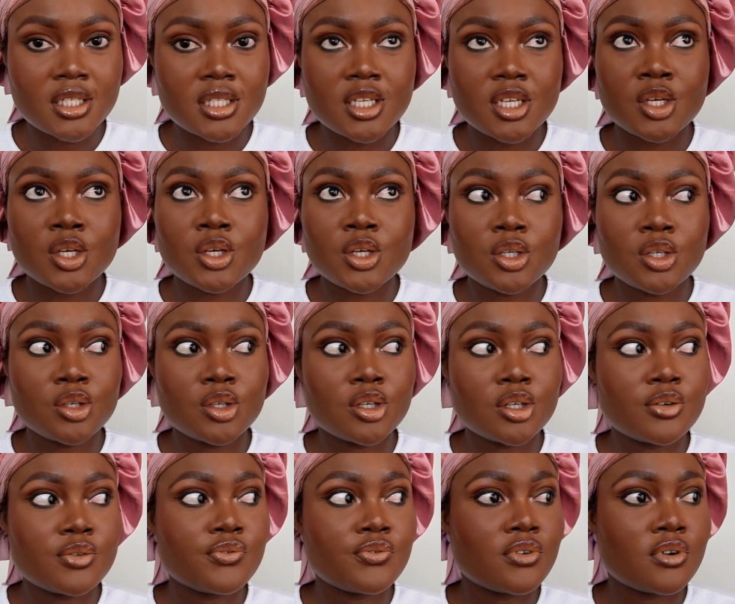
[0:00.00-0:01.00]
take your look
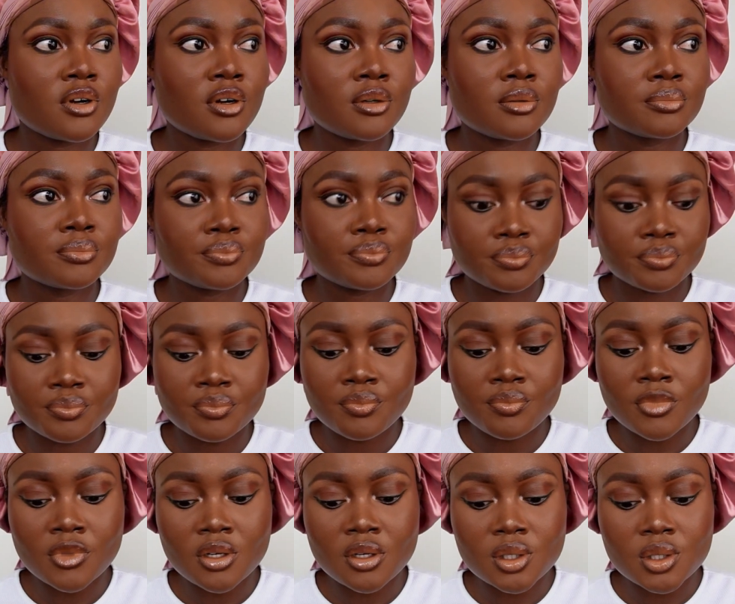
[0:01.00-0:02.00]
from
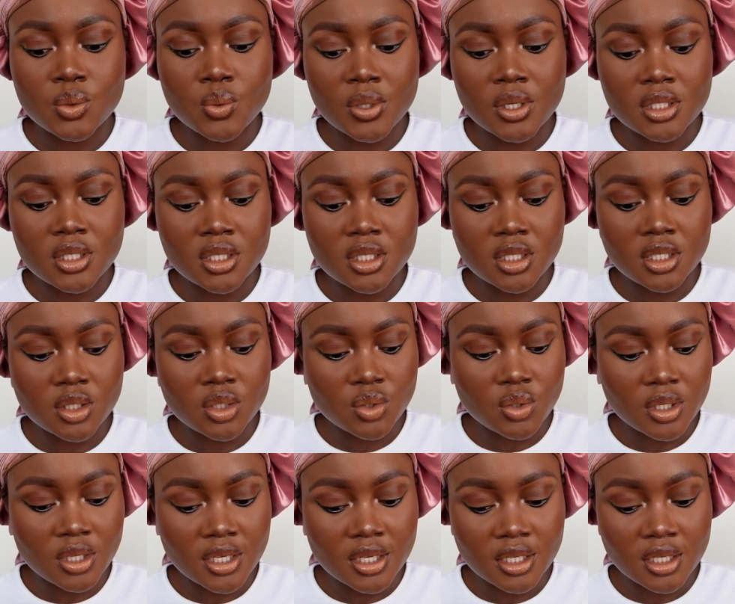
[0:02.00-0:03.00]
20
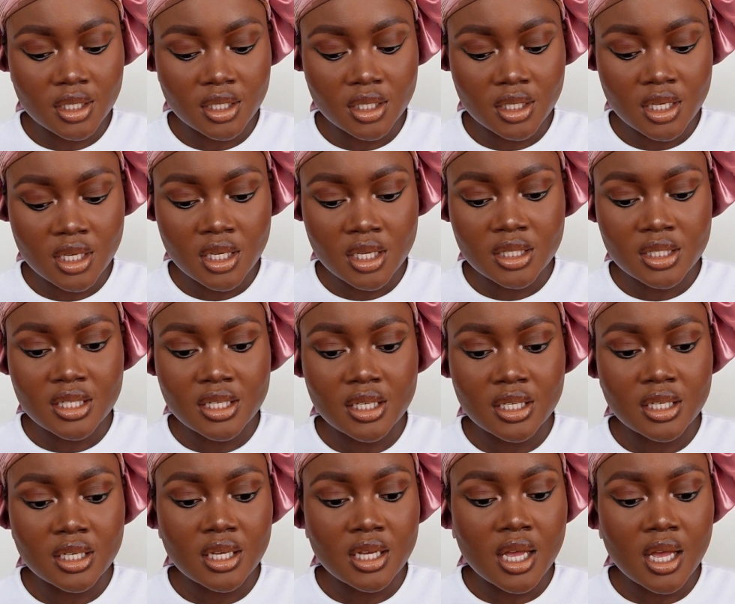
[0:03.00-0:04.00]
to like
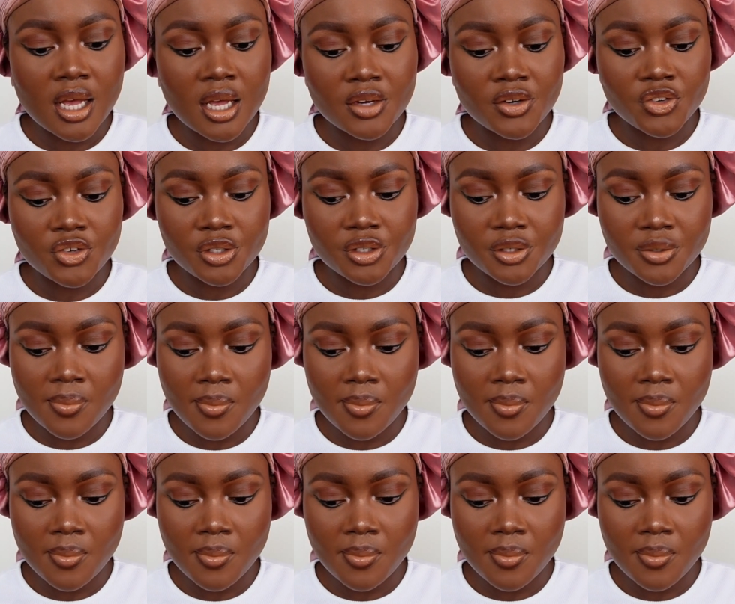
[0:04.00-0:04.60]
100.